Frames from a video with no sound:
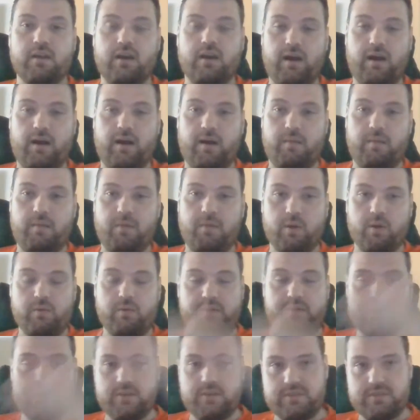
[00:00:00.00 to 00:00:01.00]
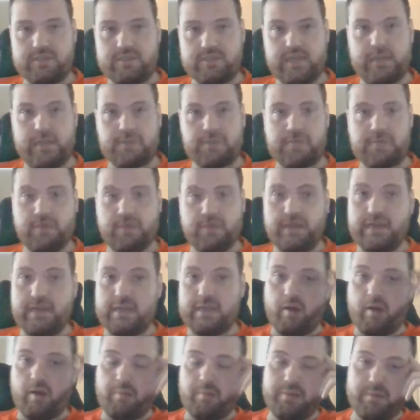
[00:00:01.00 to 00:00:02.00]
do we stop
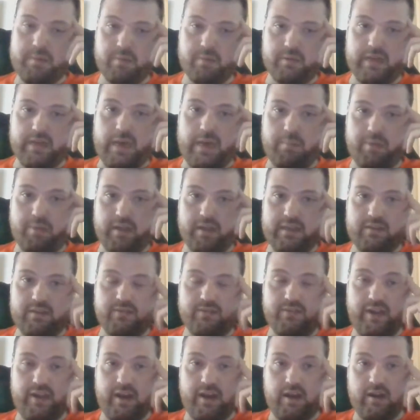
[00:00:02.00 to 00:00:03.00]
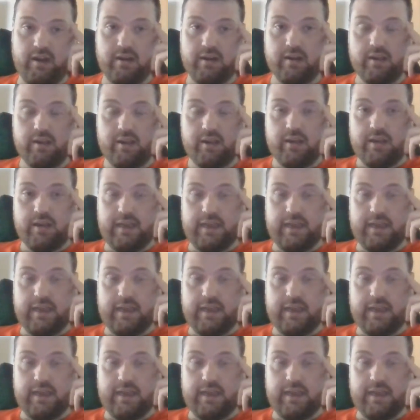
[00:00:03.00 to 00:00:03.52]
complaining about people not playing fair